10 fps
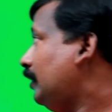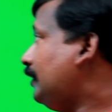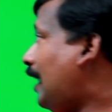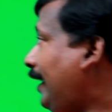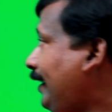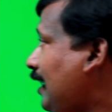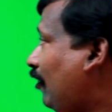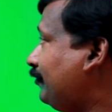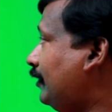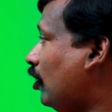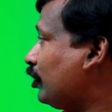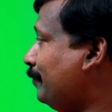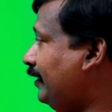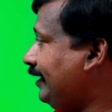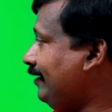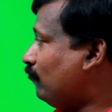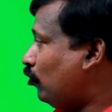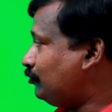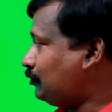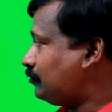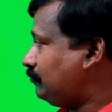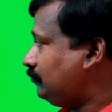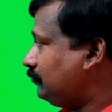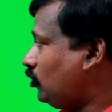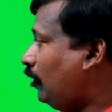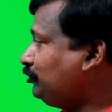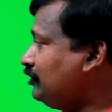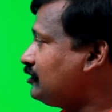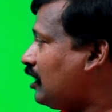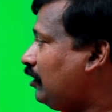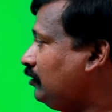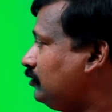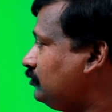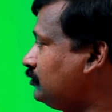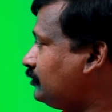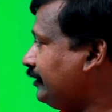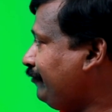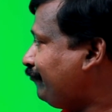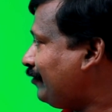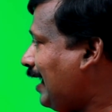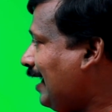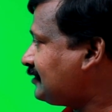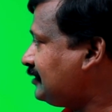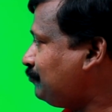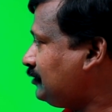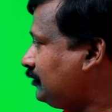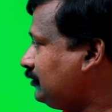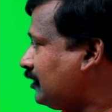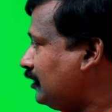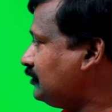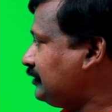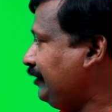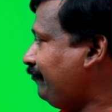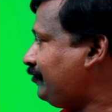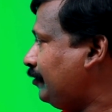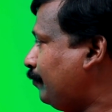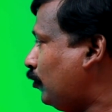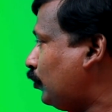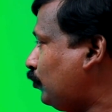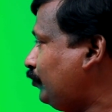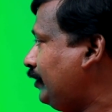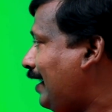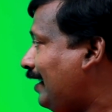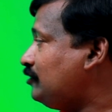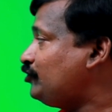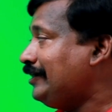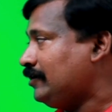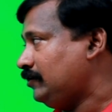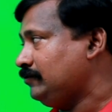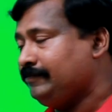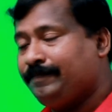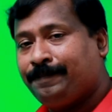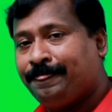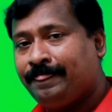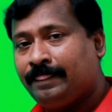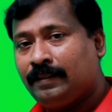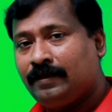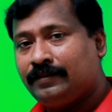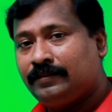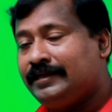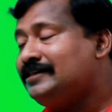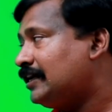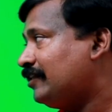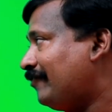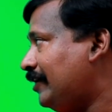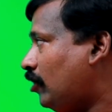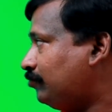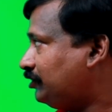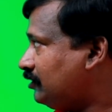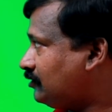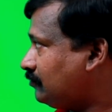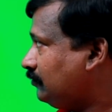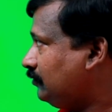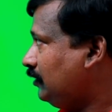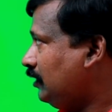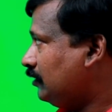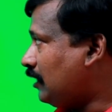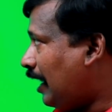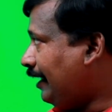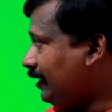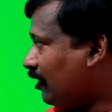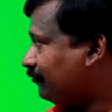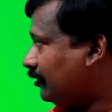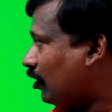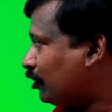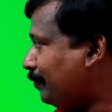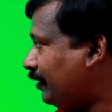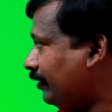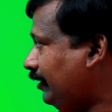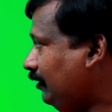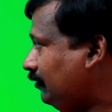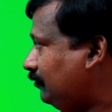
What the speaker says: The idea of the documentary was, the options are deceive, accepted, conceived, borrowed and taken. These are the 5 options. The idea of the documentary